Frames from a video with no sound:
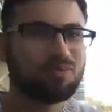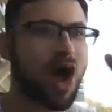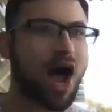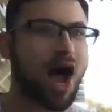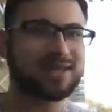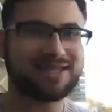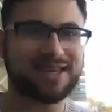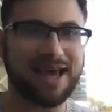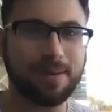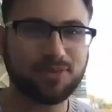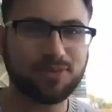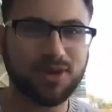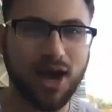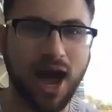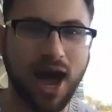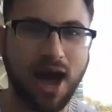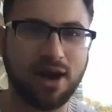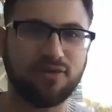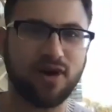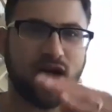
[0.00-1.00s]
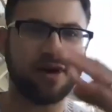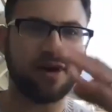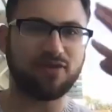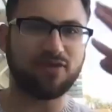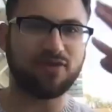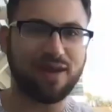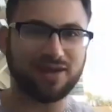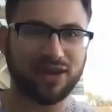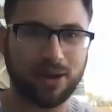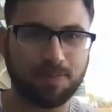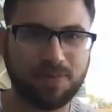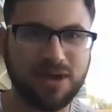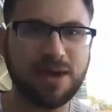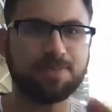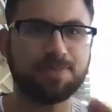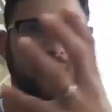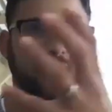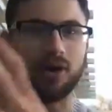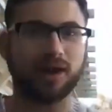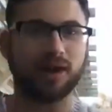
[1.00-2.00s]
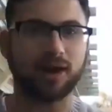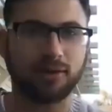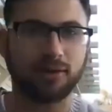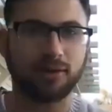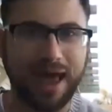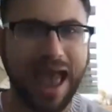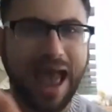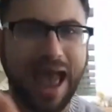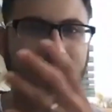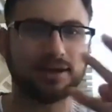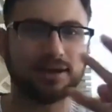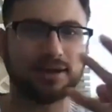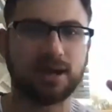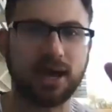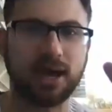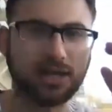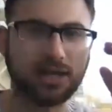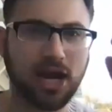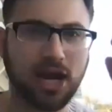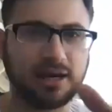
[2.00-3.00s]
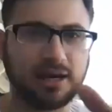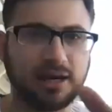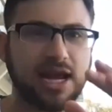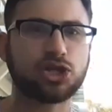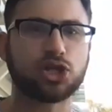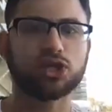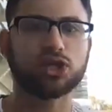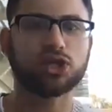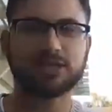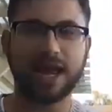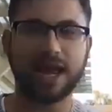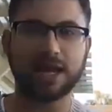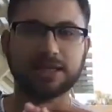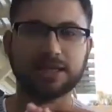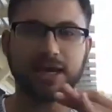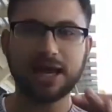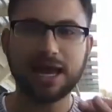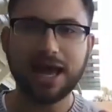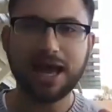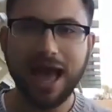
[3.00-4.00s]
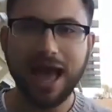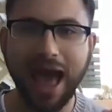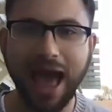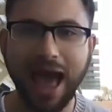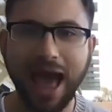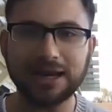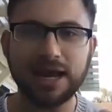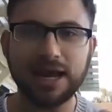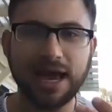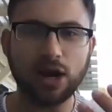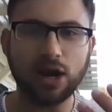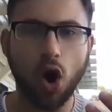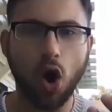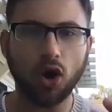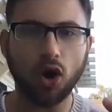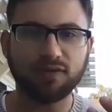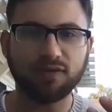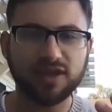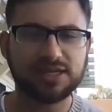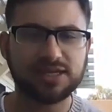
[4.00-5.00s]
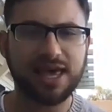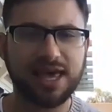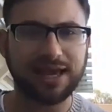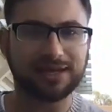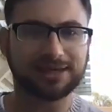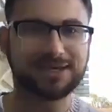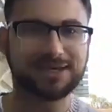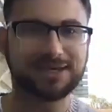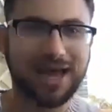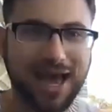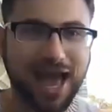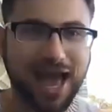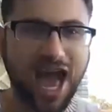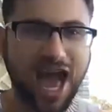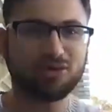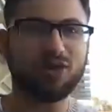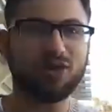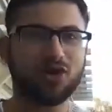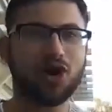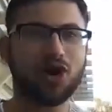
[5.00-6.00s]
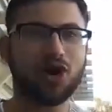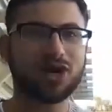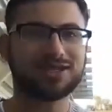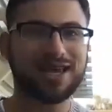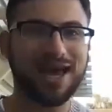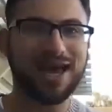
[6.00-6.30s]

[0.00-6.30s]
concept of having a people and a land and nation state and all of these things. And Rav Kook